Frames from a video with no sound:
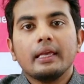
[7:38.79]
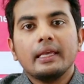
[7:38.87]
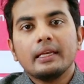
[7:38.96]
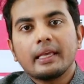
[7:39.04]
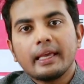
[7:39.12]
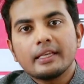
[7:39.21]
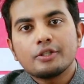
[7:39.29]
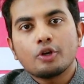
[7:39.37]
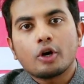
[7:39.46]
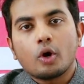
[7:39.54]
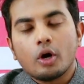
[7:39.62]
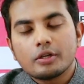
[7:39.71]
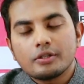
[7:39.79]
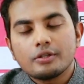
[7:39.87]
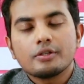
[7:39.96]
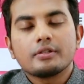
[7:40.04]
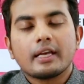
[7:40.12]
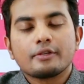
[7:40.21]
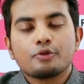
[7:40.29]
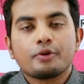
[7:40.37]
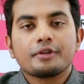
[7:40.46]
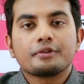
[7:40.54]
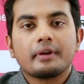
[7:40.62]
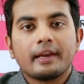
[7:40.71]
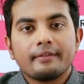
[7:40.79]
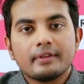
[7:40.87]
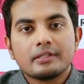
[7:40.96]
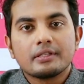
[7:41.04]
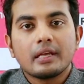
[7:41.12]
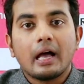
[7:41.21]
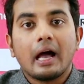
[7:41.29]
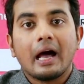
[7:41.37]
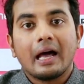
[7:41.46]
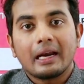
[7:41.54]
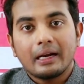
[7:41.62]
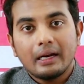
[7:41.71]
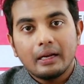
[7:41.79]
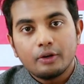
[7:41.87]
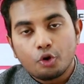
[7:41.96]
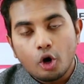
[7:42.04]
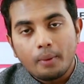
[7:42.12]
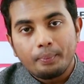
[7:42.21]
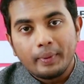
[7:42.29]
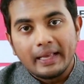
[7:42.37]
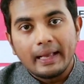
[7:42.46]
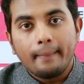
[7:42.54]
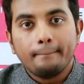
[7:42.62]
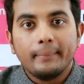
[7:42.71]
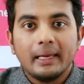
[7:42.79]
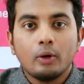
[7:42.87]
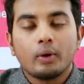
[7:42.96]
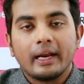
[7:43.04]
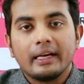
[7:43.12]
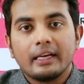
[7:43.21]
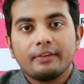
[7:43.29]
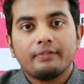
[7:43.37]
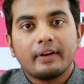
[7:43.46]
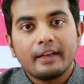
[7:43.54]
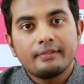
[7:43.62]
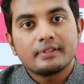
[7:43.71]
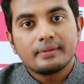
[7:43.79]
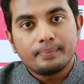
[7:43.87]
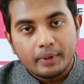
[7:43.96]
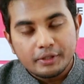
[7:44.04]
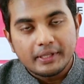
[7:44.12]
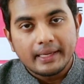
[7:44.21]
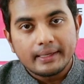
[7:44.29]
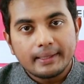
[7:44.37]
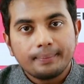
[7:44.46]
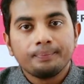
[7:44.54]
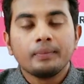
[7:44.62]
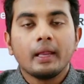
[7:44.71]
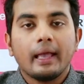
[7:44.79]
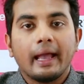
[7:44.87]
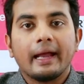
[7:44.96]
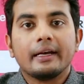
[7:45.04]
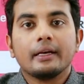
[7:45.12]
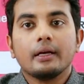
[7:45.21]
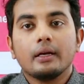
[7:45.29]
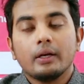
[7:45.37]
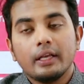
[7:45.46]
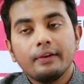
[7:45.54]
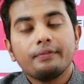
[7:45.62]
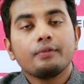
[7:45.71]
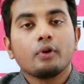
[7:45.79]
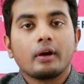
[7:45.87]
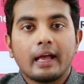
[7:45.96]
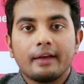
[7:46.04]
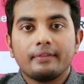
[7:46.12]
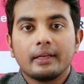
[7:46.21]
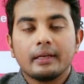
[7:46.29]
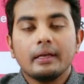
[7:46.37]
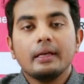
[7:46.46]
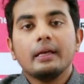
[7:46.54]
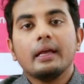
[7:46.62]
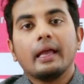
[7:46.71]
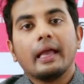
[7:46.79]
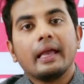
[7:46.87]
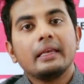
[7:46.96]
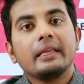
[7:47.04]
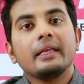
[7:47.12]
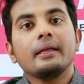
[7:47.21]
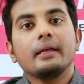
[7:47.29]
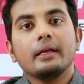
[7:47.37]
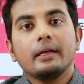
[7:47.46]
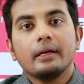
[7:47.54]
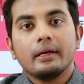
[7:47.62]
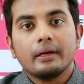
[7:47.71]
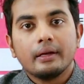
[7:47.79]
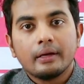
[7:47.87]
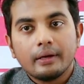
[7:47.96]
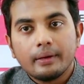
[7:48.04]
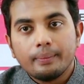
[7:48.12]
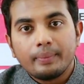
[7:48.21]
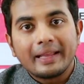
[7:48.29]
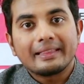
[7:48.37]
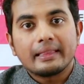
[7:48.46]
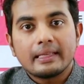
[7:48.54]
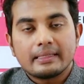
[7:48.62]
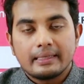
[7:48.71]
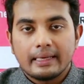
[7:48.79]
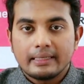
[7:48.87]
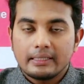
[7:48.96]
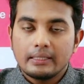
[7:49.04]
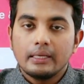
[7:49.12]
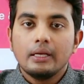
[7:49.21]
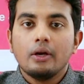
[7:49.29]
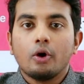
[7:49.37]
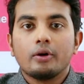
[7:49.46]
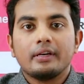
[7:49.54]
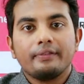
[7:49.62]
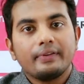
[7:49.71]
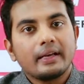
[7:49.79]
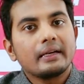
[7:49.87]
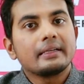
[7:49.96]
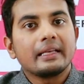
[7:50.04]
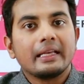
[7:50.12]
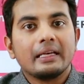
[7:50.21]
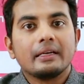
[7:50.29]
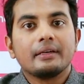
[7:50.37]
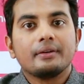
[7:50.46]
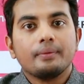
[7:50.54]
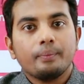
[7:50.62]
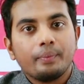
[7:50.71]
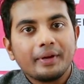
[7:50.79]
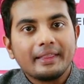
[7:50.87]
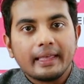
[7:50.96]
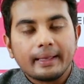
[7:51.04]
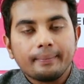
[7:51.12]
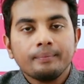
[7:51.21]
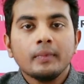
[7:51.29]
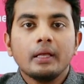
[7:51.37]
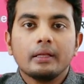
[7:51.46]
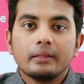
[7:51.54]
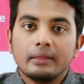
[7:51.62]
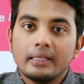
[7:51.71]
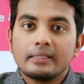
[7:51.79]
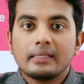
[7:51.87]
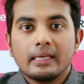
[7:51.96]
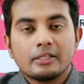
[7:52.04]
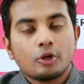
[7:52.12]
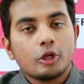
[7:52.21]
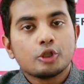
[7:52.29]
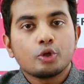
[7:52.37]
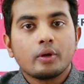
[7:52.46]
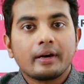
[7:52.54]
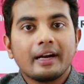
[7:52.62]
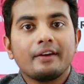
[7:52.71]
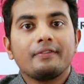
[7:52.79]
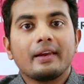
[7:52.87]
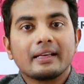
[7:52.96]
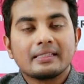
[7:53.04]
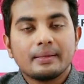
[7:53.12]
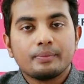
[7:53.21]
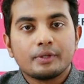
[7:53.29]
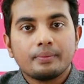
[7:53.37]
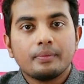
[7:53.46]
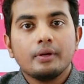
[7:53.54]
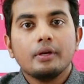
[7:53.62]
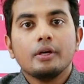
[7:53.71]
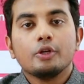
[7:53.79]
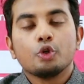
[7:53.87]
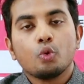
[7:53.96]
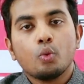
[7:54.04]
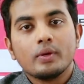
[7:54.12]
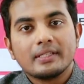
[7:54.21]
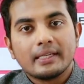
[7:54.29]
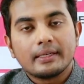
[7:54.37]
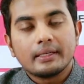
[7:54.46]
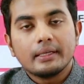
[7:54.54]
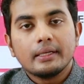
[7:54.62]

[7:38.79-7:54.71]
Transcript: In case your oxygen saturation levels are dropping below 95%, and if you are having any breathlessness or difficulty in breathing, this is also a red flag symptom to visit